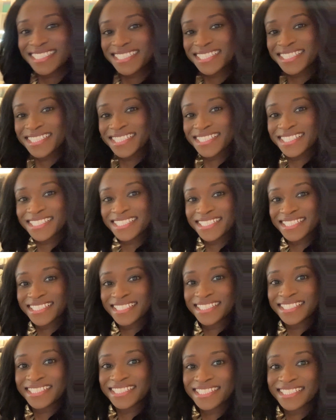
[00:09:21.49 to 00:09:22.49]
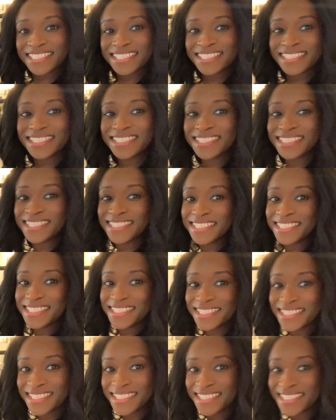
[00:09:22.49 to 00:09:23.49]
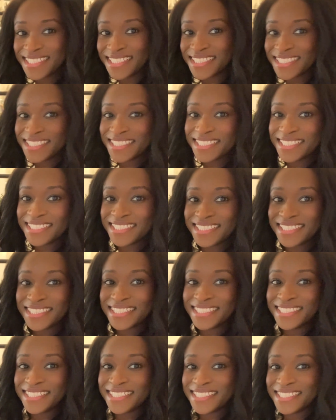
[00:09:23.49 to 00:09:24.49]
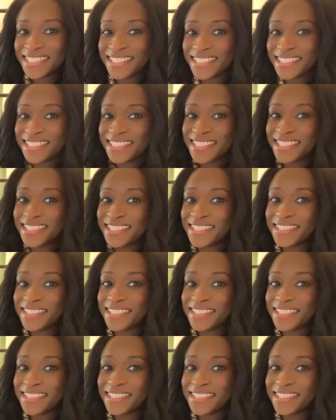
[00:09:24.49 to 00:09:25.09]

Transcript: as you could see, I organized my rack. My rack was ready to